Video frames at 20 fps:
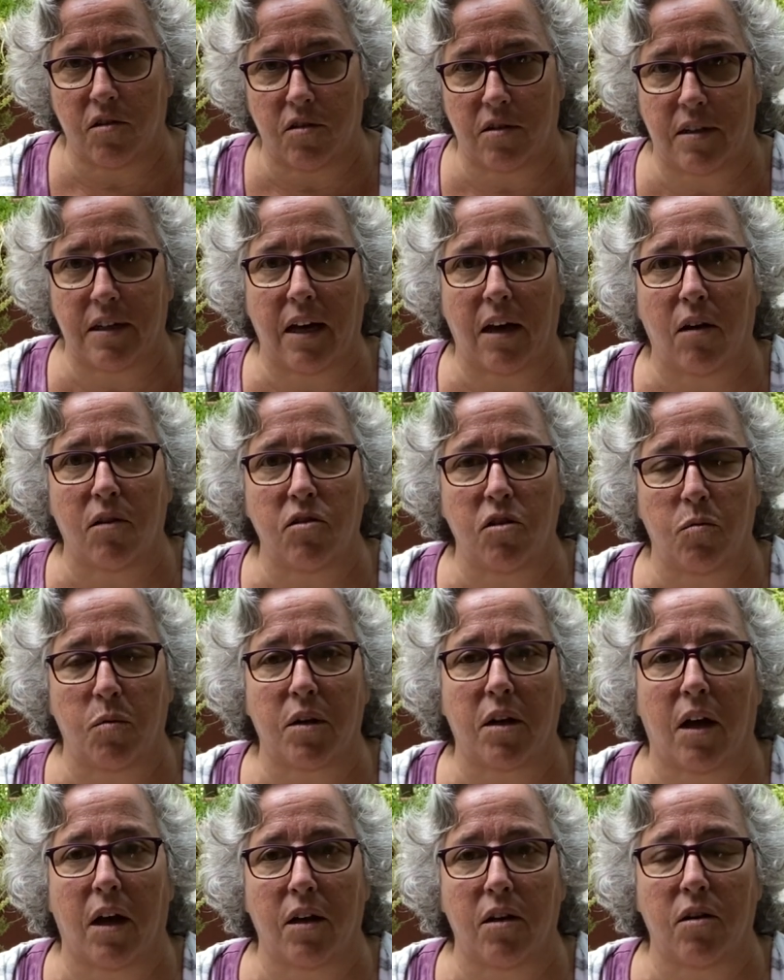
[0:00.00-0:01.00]
tell you
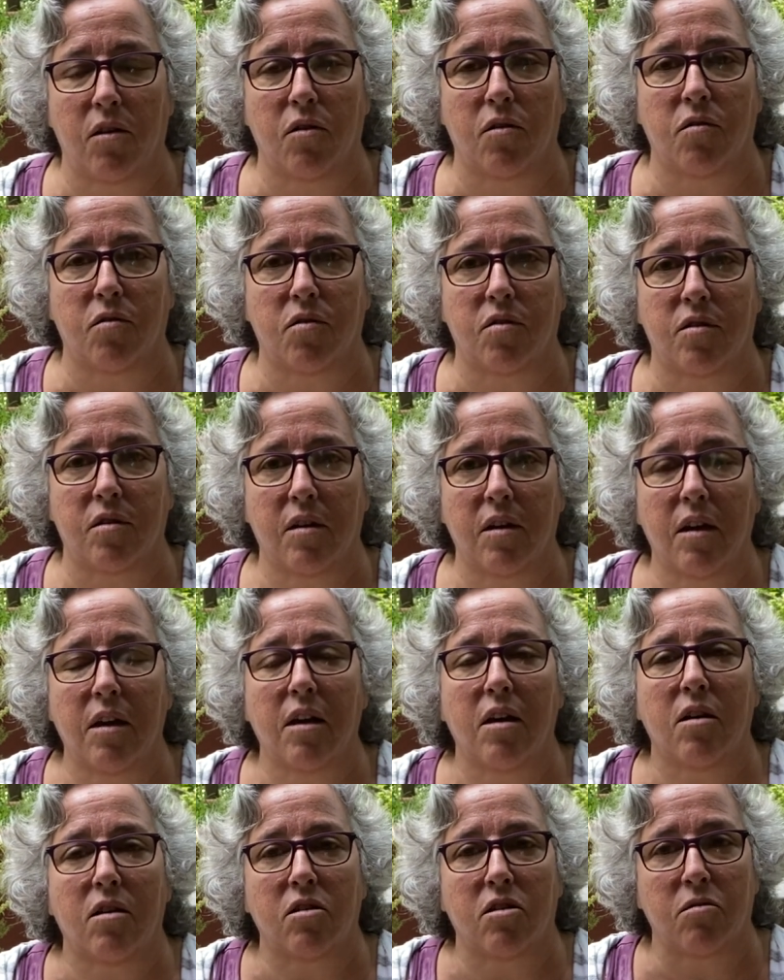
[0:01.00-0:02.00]
what I use.
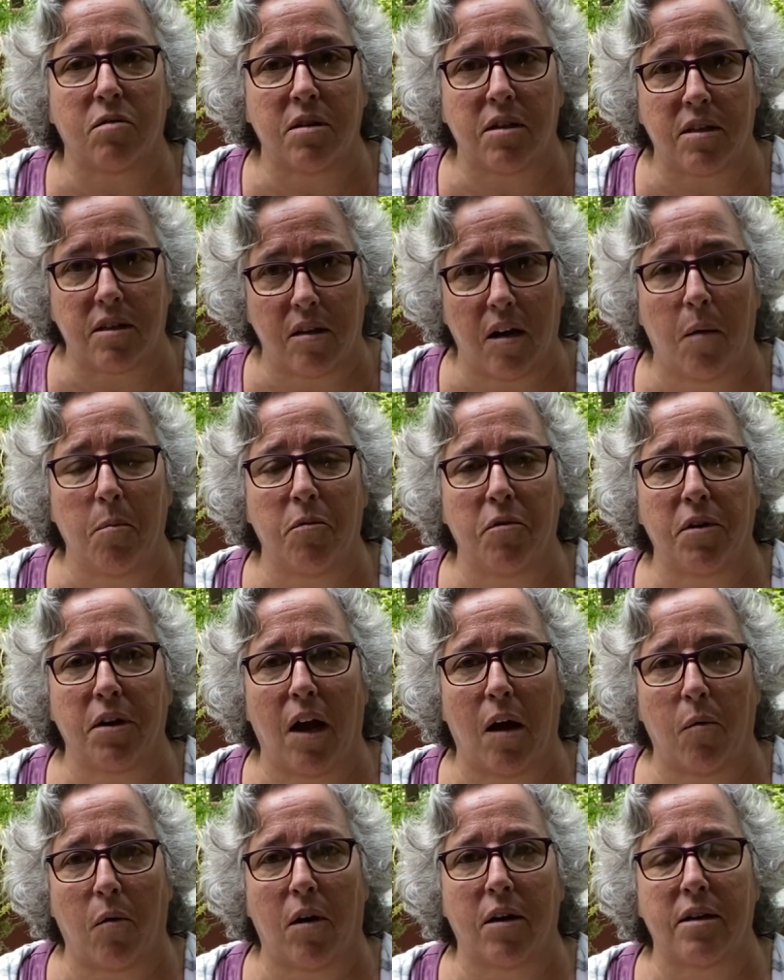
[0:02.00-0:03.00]
So in summary,
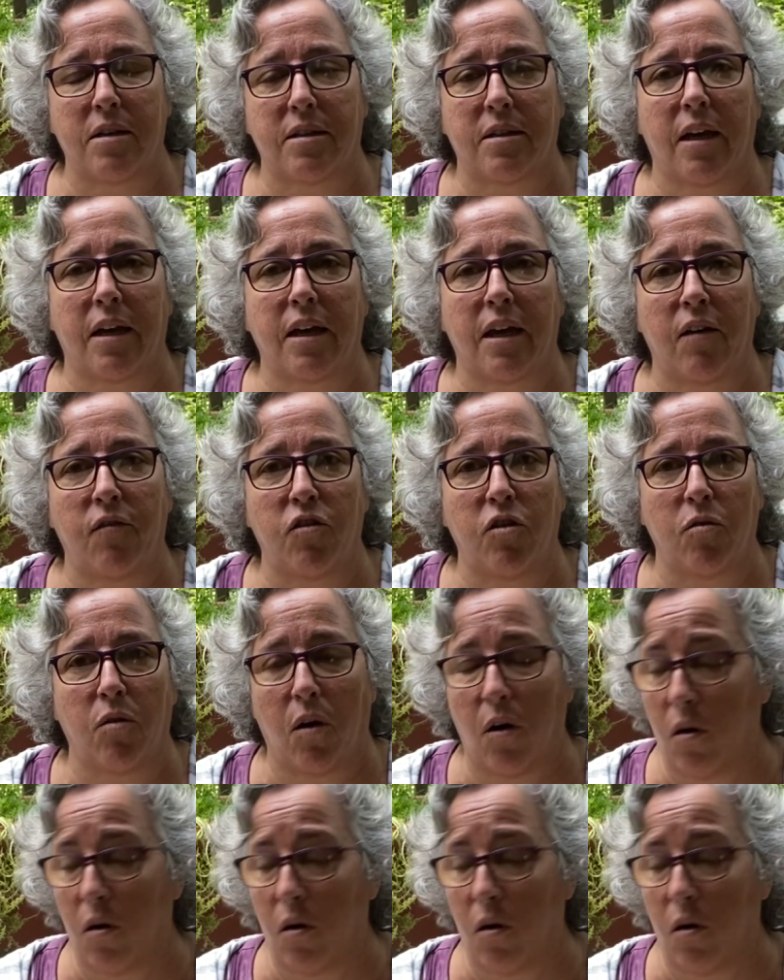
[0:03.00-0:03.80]
I want to say, if you